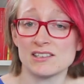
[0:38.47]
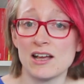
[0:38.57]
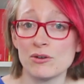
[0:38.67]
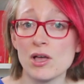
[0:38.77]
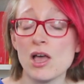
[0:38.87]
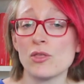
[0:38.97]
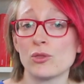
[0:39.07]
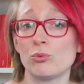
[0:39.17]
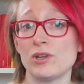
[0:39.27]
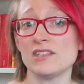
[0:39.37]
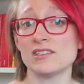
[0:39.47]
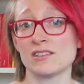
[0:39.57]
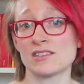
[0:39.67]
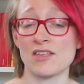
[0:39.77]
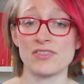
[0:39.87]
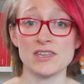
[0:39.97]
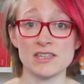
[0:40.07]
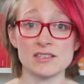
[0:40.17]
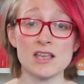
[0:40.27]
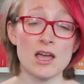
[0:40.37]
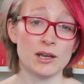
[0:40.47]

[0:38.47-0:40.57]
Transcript: Now, the reasons are these.